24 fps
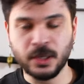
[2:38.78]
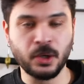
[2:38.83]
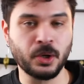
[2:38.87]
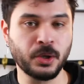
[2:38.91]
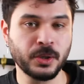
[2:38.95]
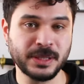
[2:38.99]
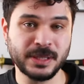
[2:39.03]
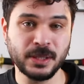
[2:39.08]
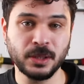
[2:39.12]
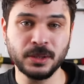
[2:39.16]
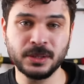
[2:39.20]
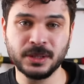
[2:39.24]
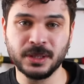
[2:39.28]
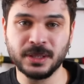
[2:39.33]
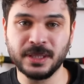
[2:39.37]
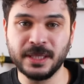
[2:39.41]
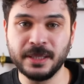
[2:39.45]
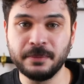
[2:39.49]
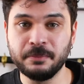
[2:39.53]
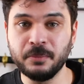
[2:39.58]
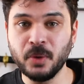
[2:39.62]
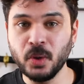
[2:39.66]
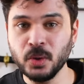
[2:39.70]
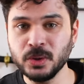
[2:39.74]
are horizontal
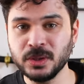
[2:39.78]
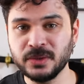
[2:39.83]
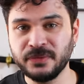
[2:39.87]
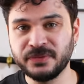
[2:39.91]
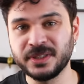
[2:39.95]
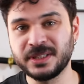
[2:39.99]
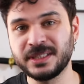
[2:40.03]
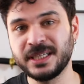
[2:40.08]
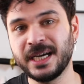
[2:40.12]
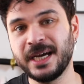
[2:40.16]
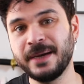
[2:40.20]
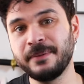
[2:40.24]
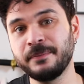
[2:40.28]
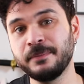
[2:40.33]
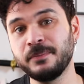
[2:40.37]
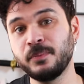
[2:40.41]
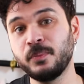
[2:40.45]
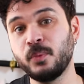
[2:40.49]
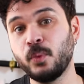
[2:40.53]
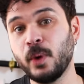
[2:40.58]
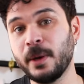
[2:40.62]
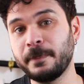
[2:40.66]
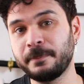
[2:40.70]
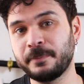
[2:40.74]
and most of the
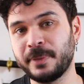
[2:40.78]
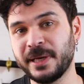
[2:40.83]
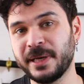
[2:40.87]
time web